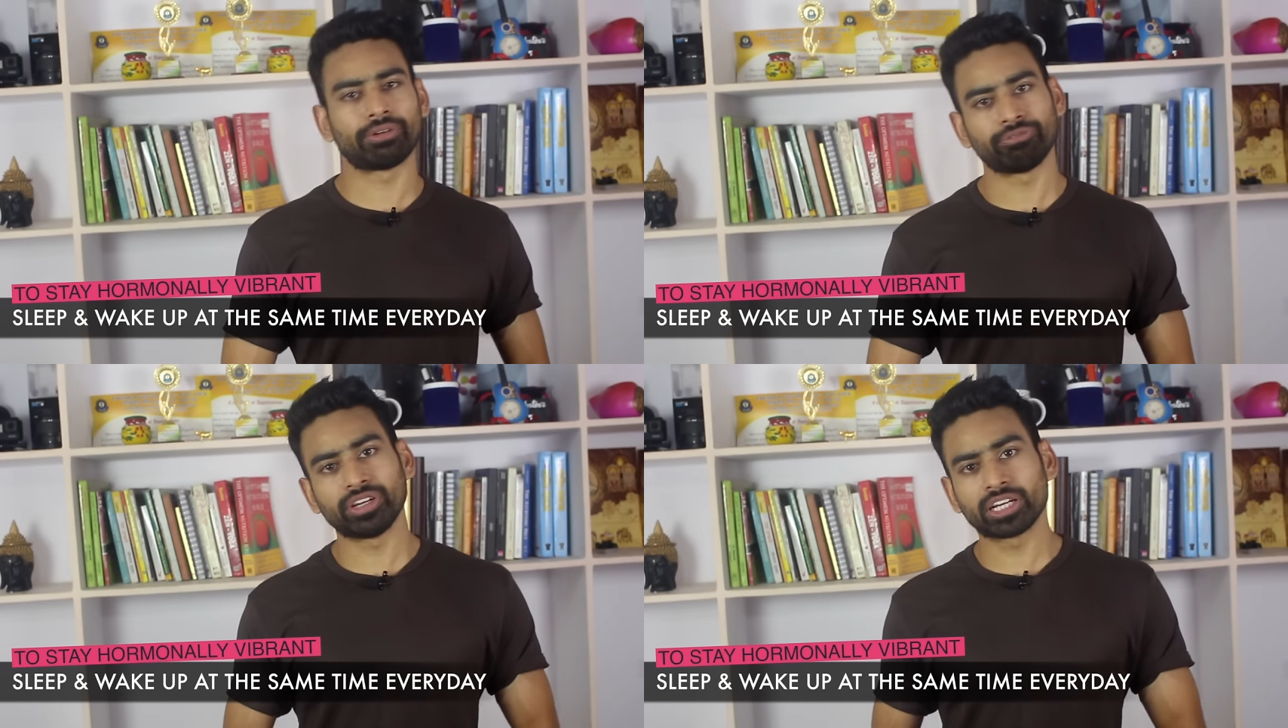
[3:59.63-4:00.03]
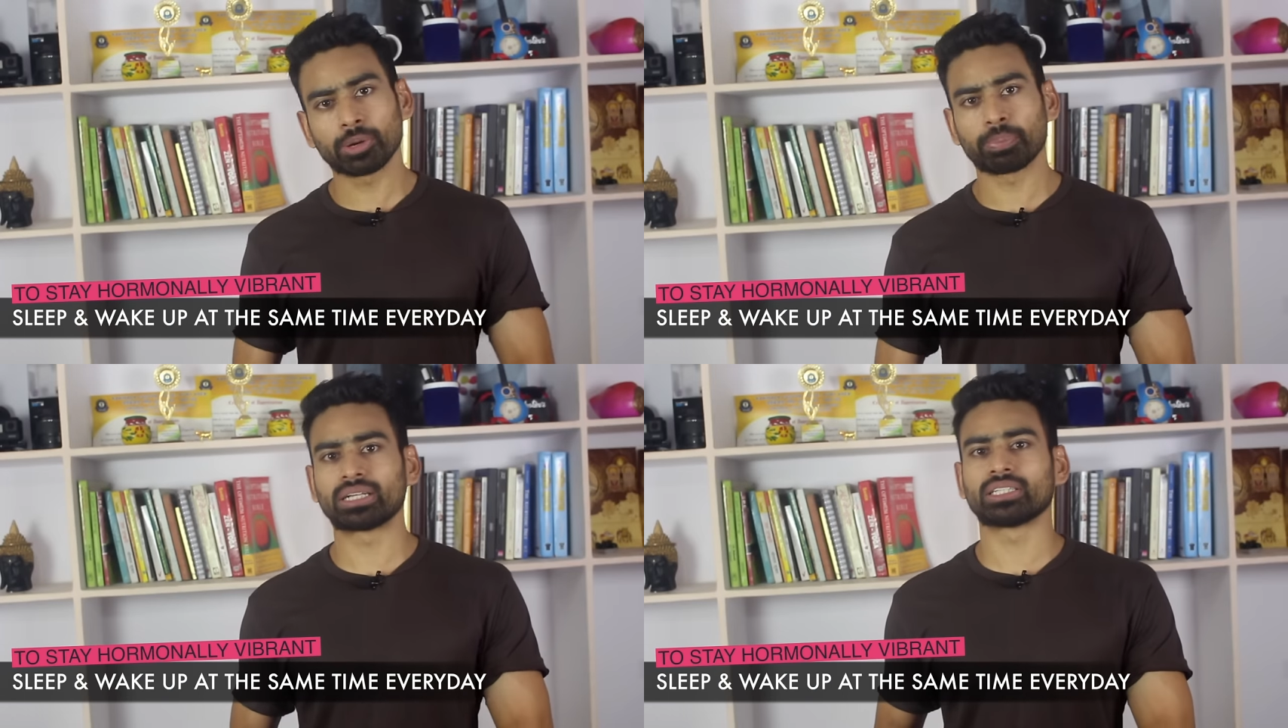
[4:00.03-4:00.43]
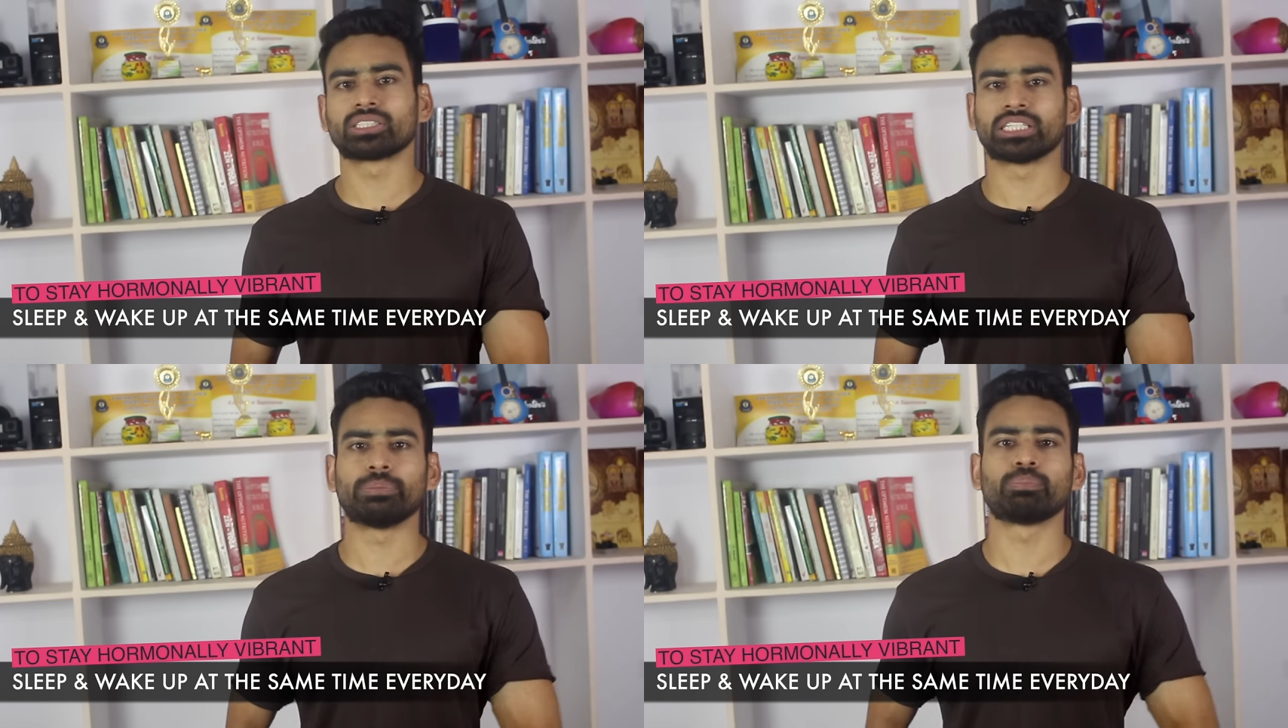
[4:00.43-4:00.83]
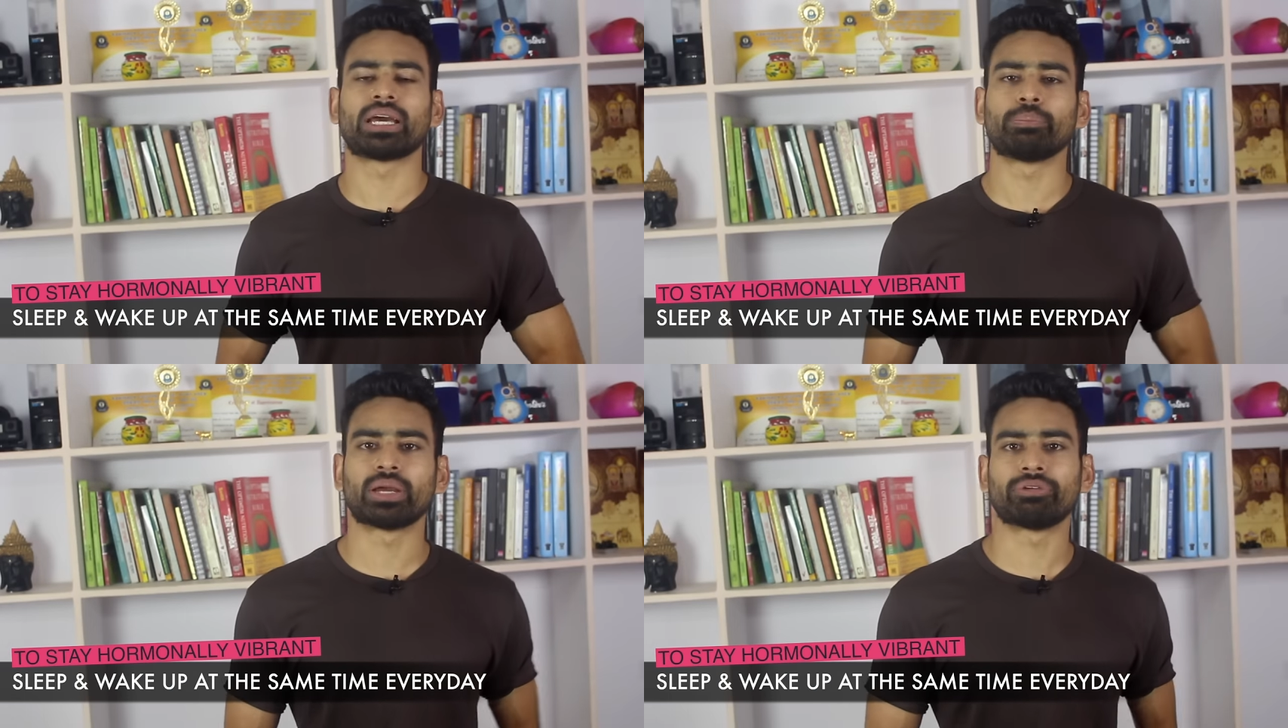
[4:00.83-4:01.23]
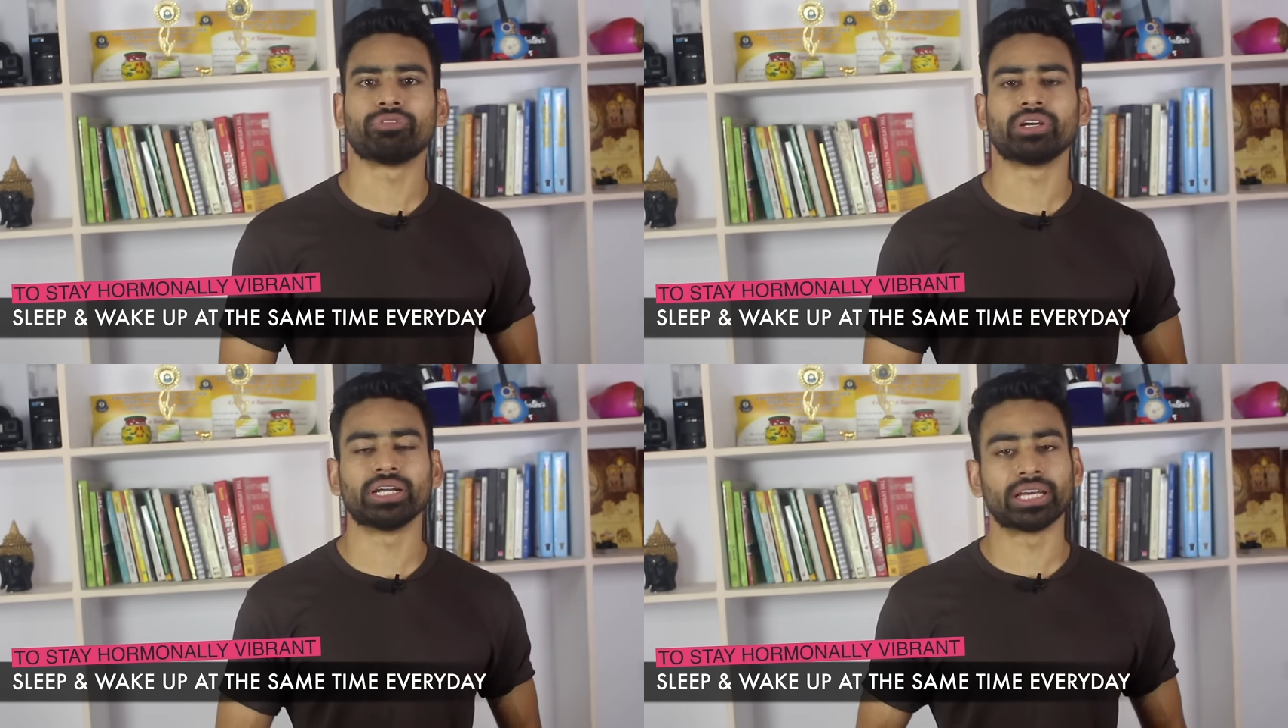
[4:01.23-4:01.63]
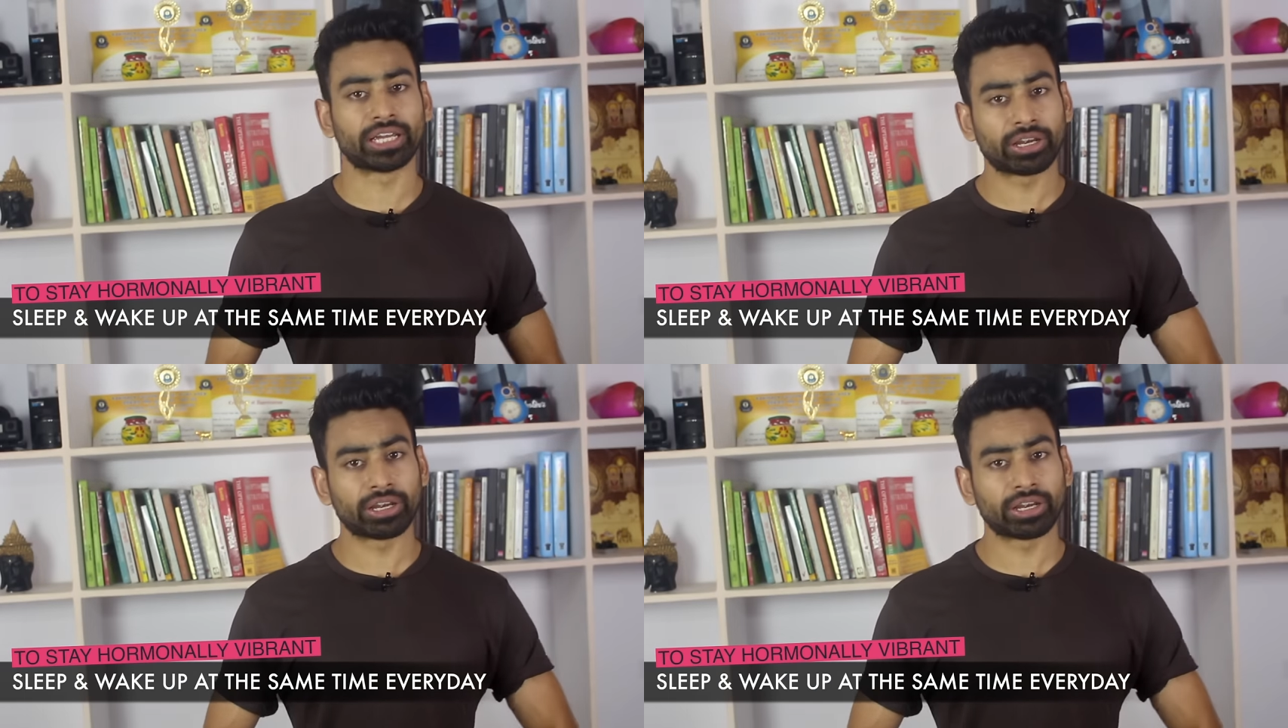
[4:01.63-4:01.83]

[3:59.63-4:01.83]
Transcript: and wake up at the same time every day